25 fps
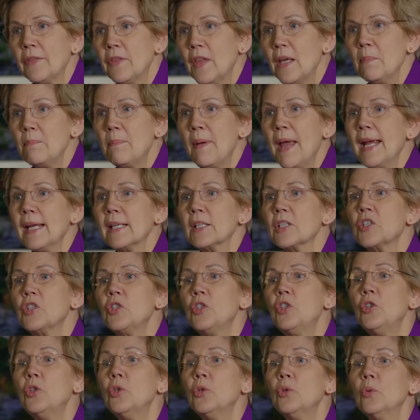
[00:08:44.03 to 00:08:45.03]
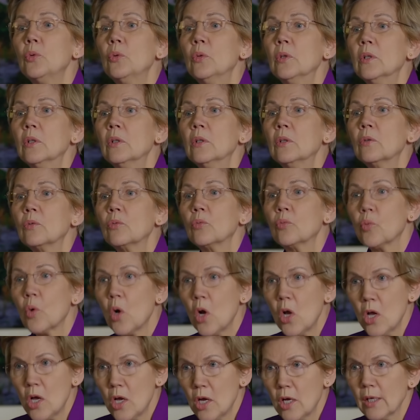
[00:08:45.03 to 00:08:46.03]
lot that banks do
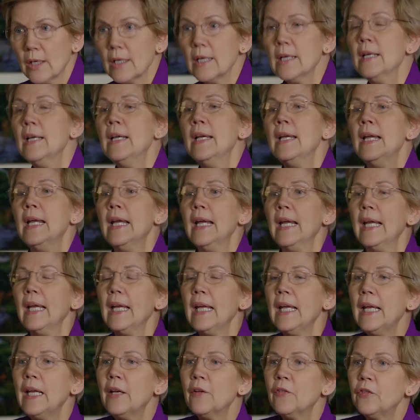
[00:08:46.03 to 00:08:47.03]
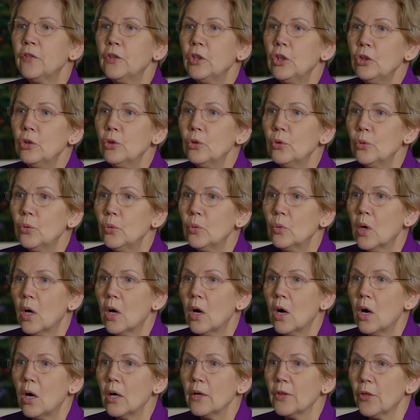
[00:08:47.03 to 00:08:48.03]
wrong, if you
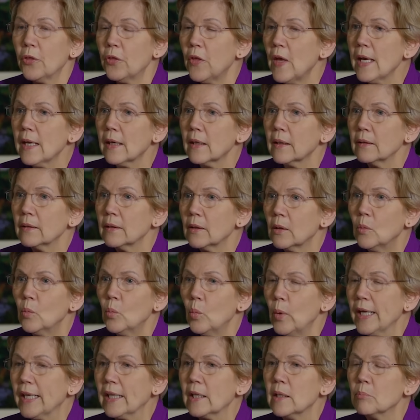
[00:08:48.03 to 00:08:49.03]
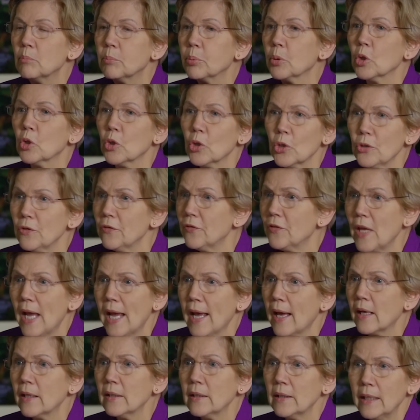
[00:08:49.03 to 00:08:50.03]
think we could improve
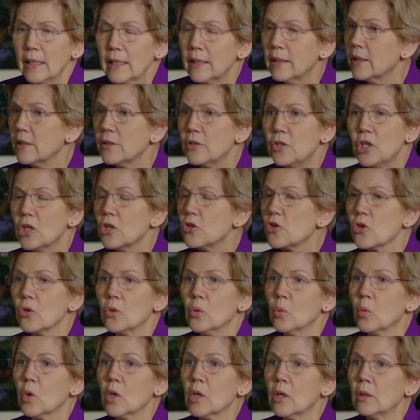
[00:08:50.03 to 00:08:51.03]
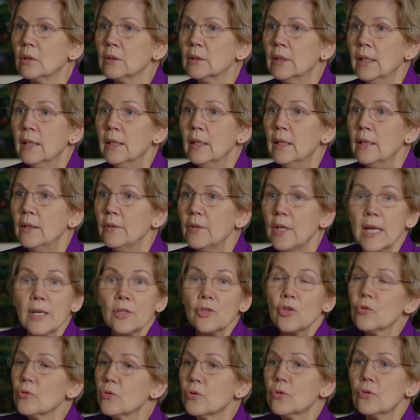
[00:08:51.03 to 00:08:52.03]
that in a digital world, the
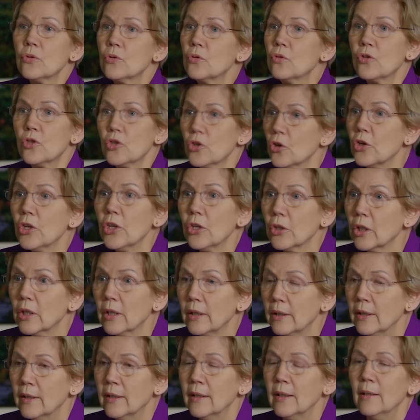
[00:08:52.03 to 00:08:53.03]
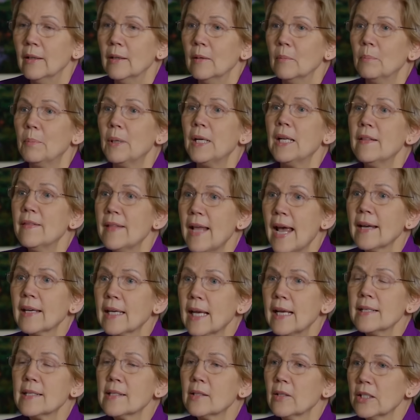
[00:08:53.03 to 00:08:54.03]
answer is sure you could. But in that
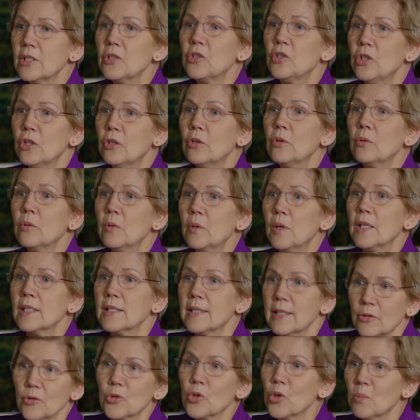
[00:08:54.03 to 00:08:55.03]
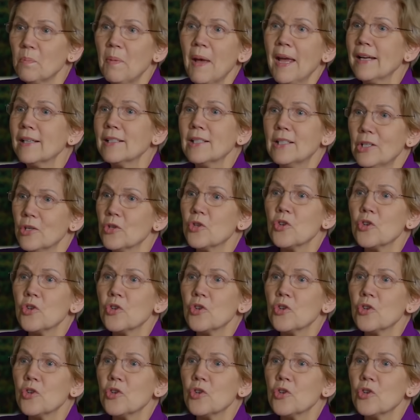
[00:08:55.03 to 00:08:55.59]
case, let's do a central bank